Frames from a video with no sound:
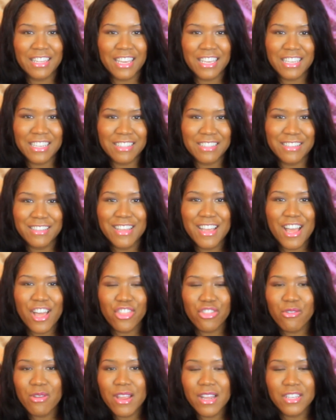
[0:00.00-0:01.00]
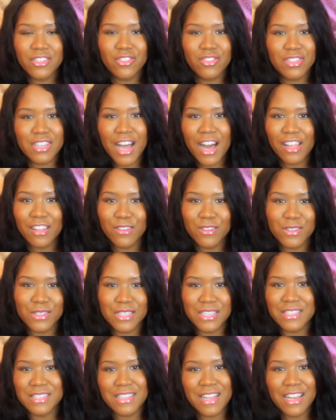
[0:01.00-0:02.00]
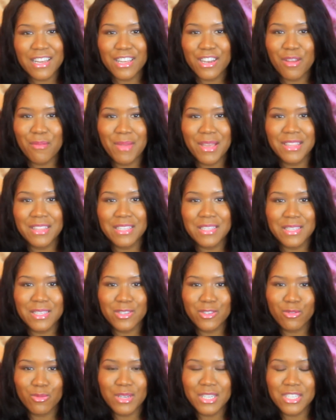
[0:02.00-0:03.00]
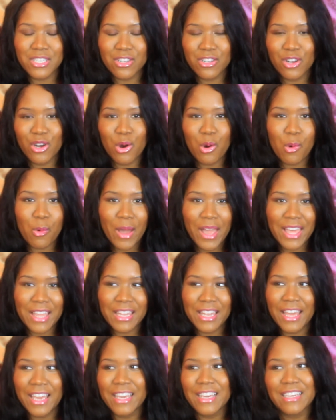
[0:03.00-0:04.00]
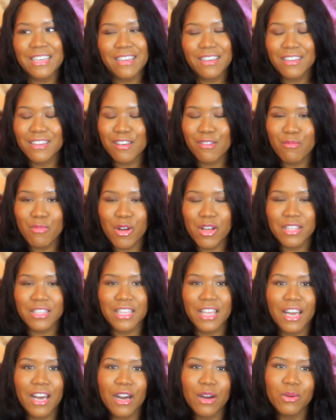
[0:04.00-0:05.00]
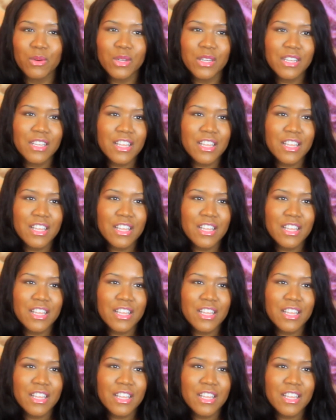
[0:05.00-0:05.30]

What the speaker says: Like, $300 is not going to make the situation go away. Like, come on now.